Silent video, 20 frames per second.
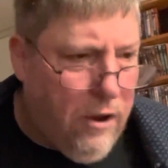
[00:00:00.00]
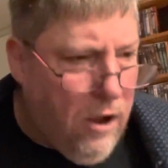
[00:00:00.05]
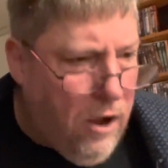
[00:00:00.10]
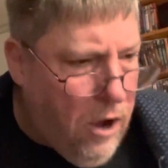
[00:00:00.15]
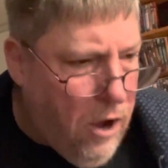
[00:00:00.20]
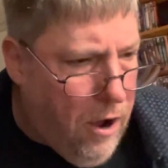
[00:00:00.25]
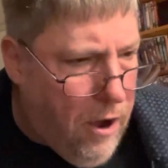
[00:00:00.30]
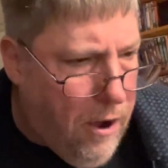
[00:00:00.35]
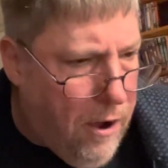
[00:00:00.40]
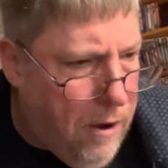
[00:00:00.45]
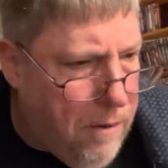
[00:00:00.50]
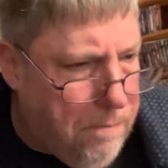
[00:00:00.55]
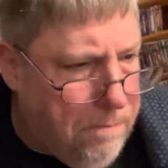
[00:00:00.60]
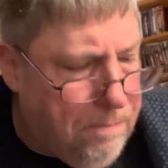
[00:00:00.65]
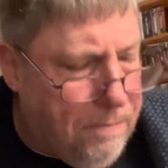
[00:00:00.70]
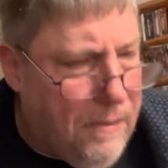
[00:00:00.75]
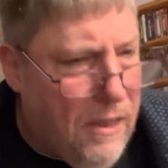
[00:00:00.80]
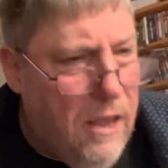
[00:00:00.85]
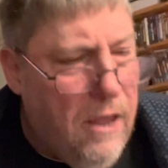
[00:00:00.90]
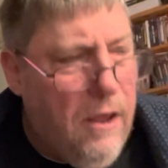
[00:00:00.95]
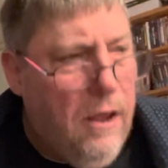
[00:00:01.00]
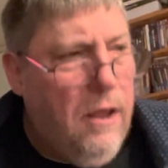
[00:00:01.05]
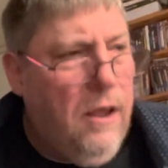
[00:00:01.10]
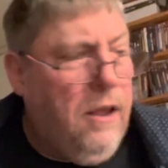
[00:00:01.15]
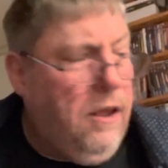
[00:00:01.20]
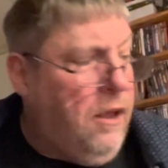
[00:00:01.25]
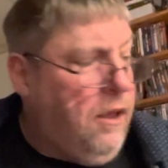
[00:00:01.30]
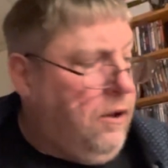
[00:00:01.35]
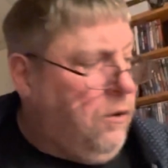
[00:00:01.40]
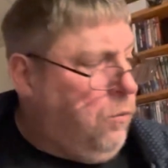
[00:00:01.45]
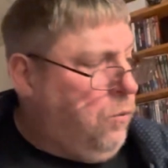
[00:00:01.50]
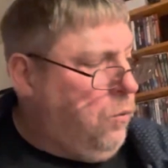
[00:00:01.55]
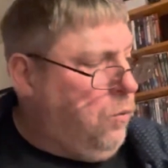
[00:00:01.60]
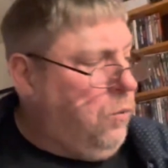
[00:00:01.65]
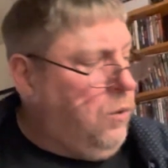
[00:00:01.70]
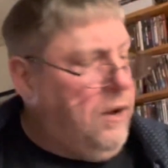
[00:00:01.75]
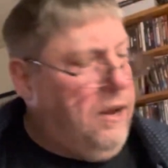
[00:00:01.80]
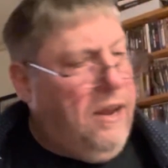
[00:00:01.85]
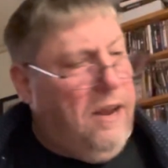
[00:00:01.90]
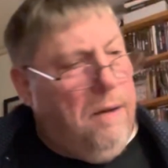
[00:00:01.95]

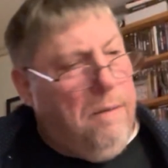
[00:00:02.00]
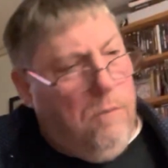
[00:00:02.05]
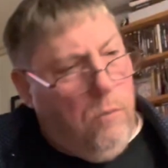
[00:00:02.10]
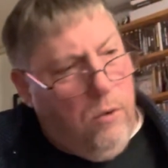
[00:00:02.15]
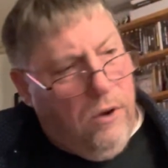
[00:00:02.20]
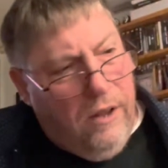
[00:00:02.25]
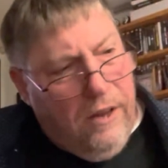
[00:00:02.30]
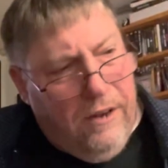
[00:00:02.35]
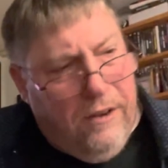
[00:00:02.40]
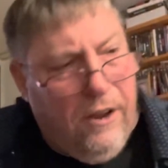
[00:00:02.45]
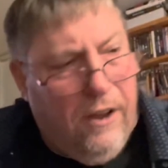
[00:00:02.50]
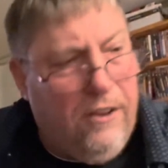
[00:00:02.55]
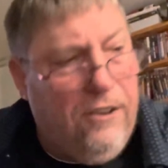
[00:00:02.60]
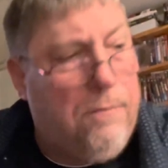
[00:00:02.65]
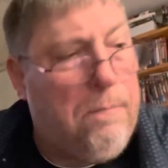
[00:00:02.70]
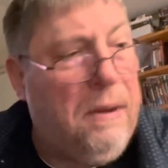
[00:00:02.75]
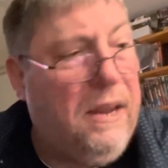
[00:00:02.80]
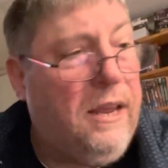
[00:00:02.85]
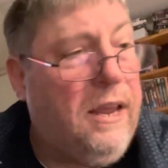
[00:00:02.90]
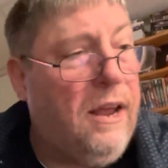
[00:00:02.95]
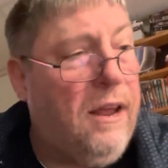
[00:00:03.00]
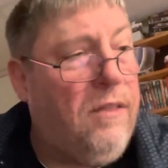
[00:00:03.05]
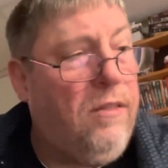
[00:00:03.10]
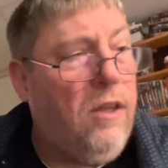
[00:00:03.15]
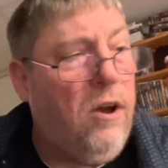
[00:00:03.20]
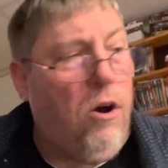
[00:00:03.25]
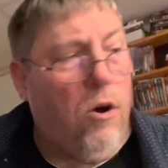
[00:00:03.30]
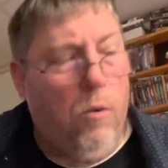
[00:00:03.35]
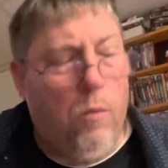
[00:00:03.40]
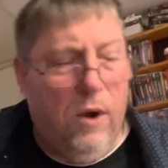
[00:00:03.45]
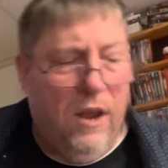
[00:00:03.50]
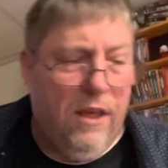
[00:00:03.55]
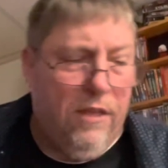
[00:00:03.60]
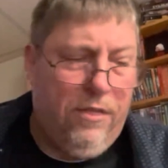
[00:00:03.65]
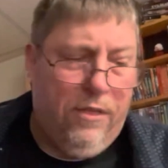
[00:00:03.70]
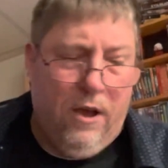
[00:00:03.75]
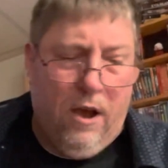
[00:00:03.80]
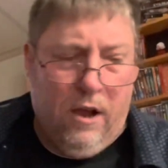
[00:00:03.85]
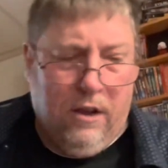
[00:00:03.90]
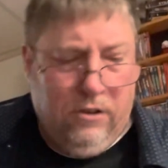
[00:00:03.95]
It really does begin, though,
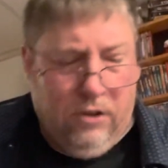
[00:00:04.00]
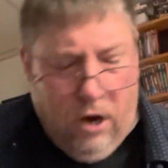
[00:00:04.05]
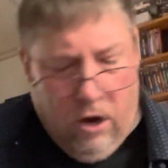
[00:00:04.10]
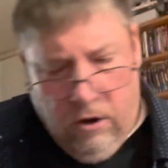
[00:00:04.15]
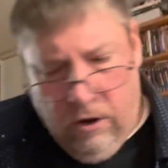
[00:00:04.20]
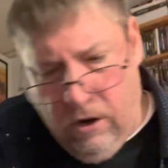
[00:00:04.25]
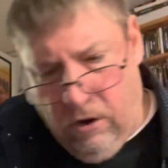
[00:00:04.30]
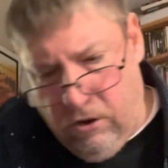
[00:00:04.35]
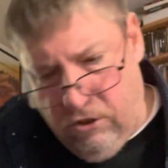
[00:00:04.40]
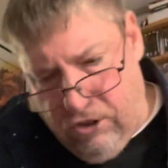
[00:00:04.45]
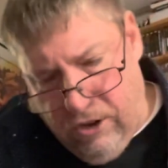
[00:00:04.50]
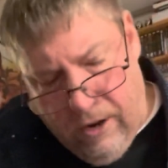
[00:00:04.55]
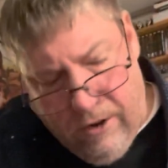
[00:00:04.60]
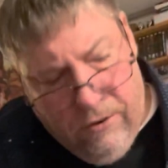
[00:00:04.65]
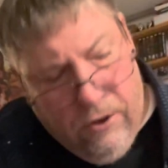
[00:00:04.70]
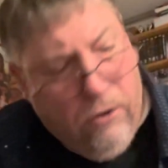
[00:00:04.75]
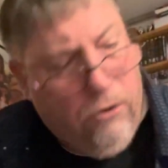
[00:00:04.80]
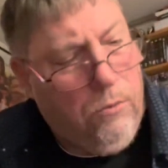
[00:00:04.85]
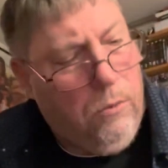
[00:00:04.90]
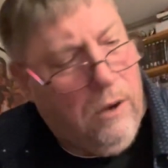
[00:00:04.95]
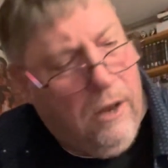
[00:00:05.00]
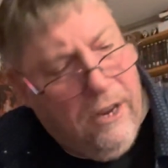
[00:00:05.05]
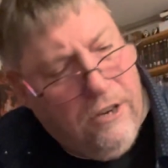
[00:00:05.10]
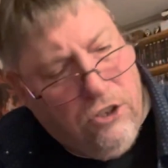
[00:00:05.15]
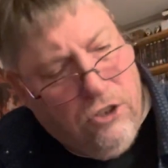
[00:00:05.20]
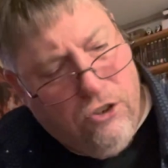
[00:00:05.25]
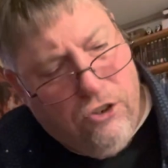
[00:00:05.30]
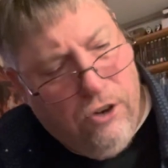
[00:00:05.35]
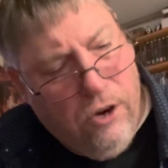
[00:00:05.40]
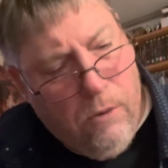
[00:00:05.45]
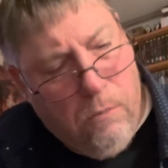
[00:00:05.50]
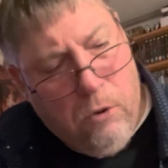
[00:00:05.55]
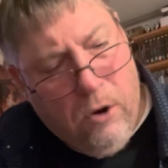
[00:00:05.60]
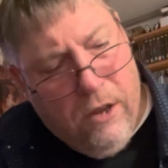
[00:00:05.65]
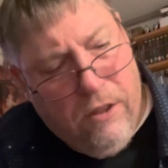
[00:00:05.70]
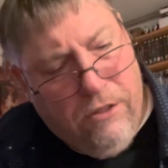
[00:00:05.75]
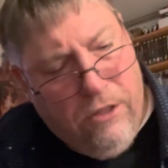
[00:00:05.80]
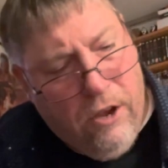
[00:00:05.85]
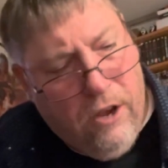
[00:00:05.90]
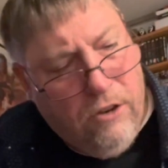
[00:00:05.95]
with Dario Argento's relationship
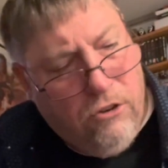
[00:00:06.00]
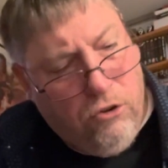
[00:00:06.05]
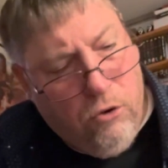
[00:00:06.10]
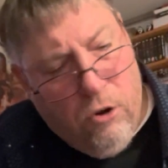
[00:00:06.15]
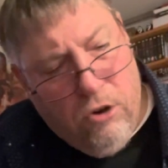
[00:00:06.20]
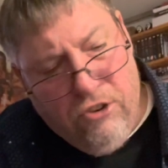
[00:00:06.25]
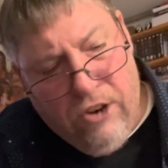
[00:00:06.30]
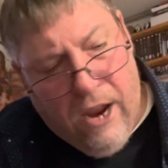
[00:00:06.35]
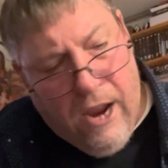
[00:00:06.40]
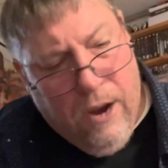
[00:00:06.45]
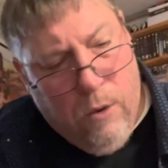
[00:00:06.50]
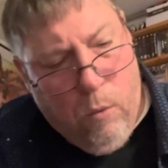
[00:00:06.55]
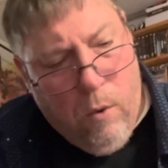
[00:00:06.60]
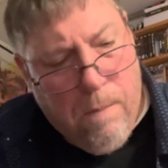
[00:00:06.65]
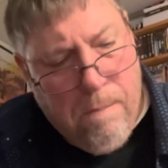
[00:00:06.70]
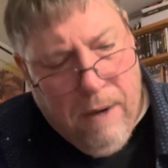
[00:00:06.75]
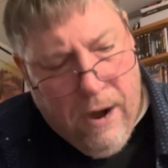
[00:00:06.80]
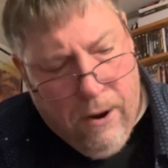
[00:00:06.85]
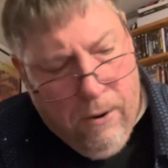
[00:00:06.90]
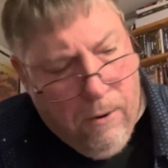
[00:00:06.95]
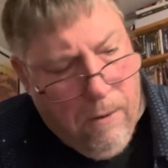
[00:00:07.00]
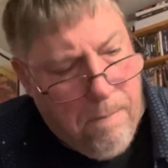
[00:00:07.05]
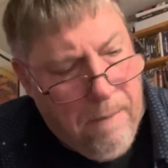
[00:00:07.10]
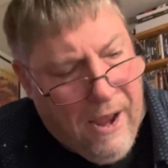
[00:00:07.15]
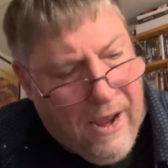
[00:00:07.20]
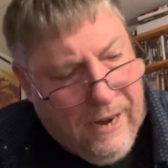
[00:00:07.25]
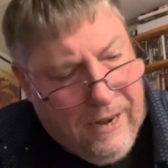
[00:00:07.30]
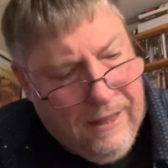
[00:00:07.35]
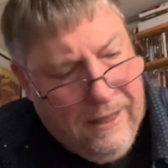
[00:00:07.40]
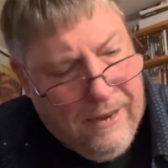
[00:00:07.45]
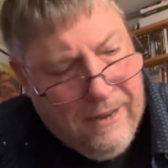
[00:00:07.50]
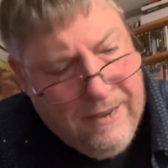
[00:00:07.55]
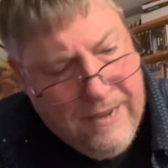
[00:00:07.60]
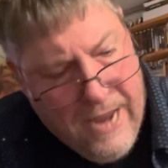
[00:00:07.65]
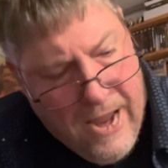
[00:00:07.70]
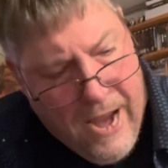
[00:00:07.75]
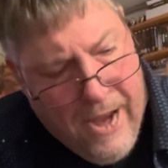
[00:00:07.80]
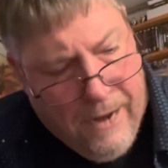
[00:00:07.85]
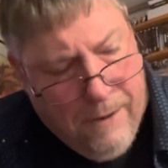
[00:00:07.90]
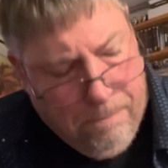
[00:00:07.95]
with George A. Romero back in the
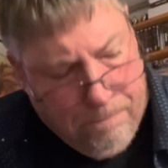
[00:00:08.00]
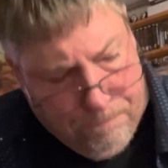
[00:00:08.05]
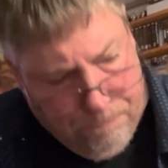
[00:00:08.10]
day.